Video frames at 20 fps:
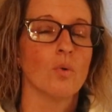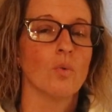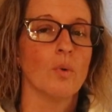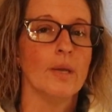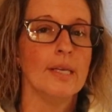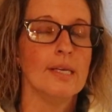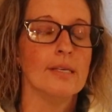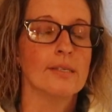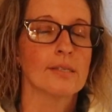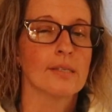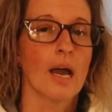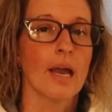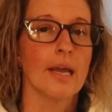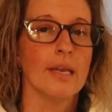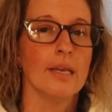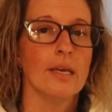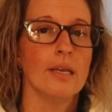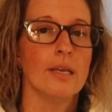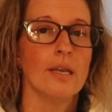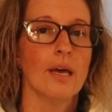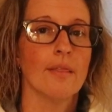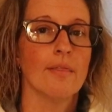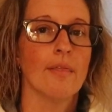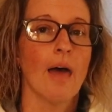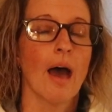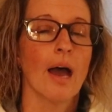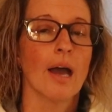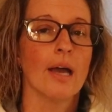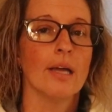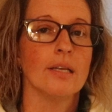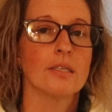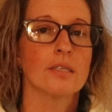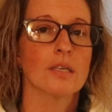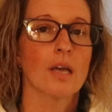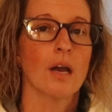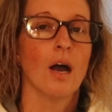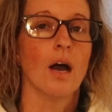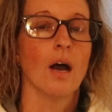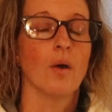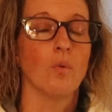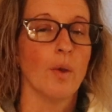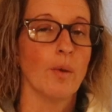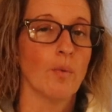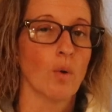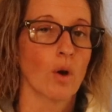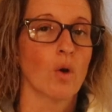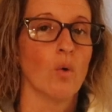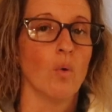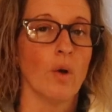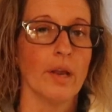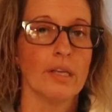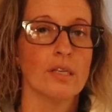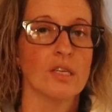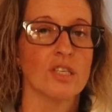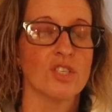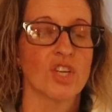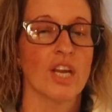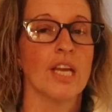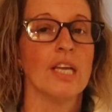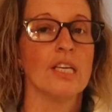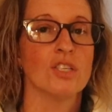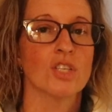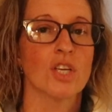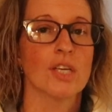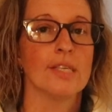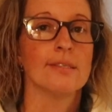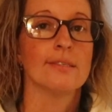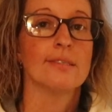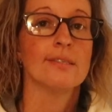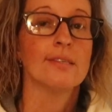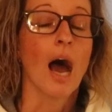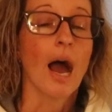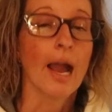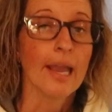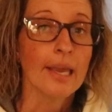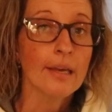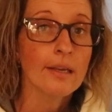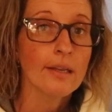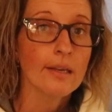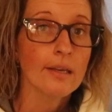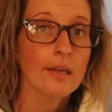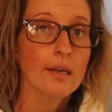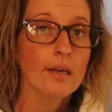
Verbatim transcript: we decided that we were going to change his diet.